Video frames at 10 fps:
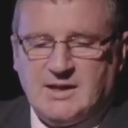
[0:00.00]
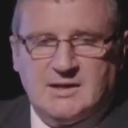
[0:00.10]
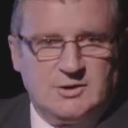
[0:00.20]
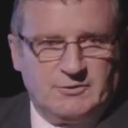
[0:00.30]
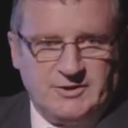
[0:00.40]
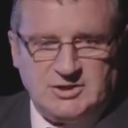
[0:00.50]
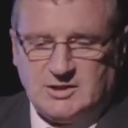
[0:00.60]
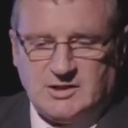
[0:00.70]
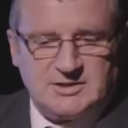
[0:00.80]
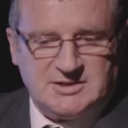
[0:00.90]
the
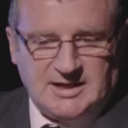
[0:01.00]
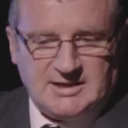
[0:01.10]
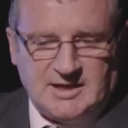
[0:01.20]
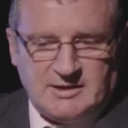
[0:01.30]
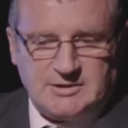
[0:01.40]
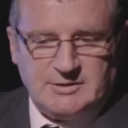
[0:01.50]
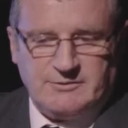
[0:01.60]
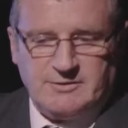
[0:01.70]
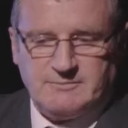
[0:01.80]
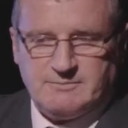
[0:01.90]
official or state narrative,
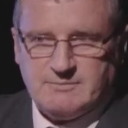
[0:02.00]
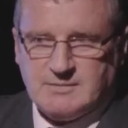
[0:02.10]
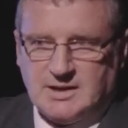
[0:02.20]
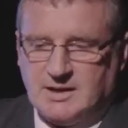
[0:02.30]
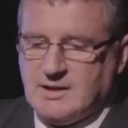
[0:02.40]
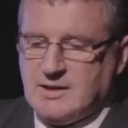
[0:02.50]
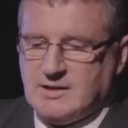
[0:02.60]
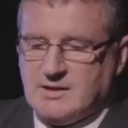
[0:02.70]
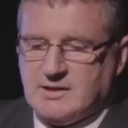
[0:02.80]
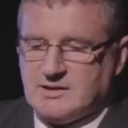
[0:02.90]

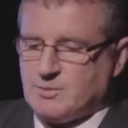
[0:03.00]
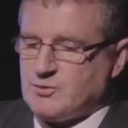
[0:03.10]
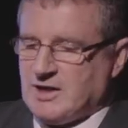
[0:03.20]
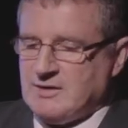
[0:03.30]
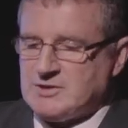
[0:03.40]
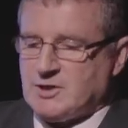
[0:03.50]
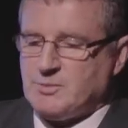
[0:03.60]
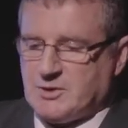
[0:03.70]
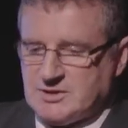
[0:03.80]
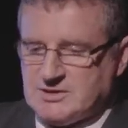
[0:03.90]
the private or
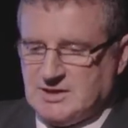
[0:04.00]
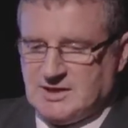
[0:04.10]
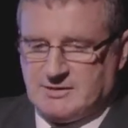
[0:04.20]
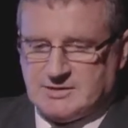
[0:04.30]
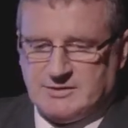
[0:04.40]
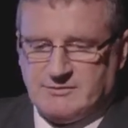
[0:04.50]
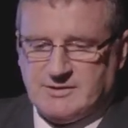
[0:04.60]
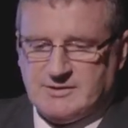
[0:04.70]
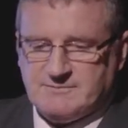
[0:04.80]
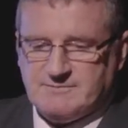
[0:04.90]
personal narrative,
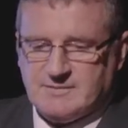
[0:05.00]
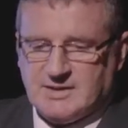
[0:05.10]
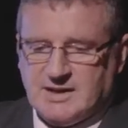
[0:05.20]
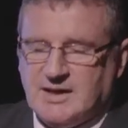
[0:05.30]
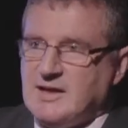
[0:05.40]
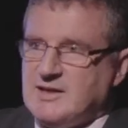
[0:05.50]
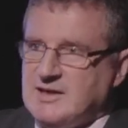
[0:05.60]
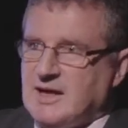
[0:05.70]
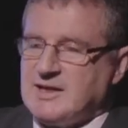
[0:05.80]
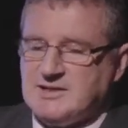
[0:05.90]
the
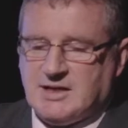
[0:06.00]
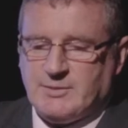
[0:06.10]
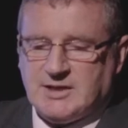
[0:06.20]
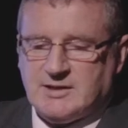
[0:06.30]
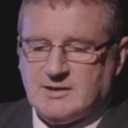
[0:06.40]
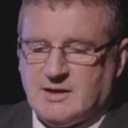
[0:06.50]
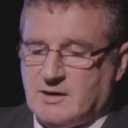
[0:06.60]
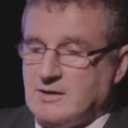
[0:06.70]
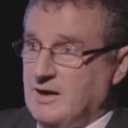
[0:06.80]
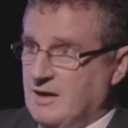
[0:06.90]
academic
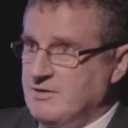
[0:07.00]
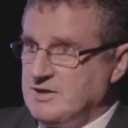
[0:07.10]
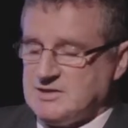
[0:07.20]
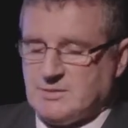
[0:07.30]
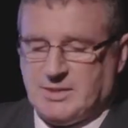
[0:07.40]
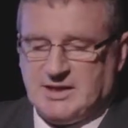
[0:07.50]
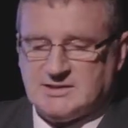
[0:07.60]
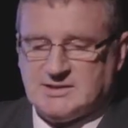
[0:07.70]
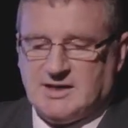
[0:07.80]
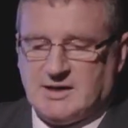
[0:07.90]
or
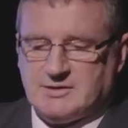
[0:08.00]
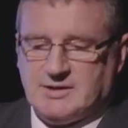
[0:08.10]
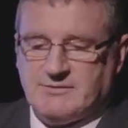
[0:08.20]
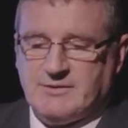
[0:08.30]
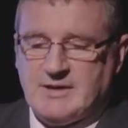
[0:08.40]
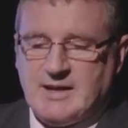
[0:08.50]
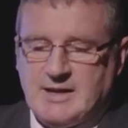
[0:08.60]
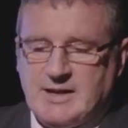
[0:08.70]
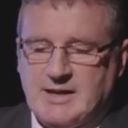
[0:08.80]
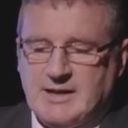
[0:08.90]
evidence-based narrative,
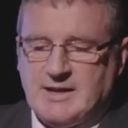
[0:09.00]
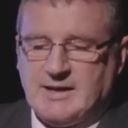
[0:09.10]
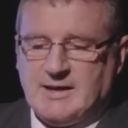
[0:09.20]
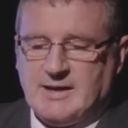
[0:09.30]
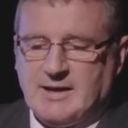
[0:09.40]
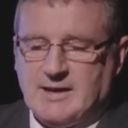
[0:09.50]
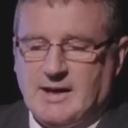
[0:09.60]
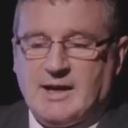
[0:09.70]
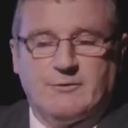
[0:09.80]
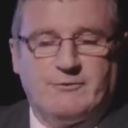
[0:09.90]

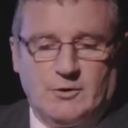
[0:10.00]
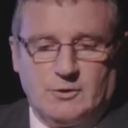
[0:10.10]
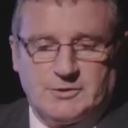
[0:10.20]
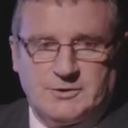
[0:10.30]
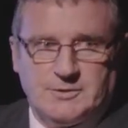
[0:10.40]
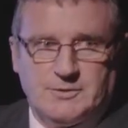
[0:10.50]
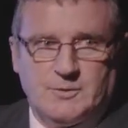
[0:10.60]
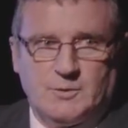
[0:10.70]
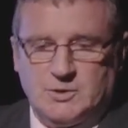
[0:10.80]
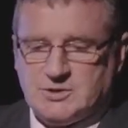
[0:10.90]
and a 4th,
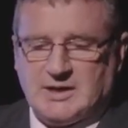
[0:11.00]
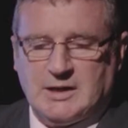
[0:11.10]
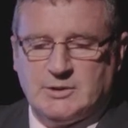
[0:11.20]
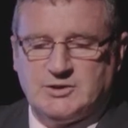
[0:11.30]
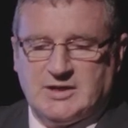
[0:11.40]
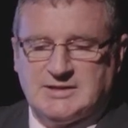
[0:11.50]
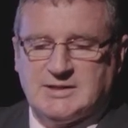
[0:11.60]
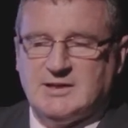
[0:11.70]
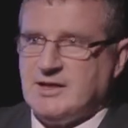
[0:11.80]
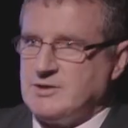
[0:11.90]
which I will address
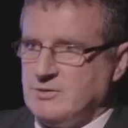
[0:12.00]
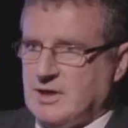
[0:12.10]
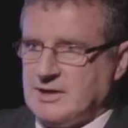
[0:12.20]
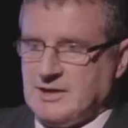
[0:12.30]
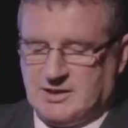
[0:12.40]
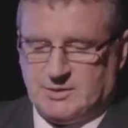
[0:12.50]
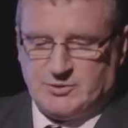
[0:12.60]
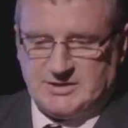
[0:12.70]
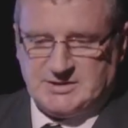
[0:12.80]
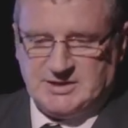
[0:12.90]
later on in the
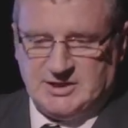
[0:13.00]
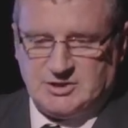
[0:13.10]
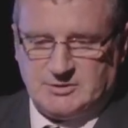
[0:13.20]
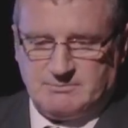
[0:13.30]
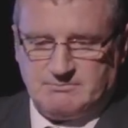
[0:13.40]
presentation.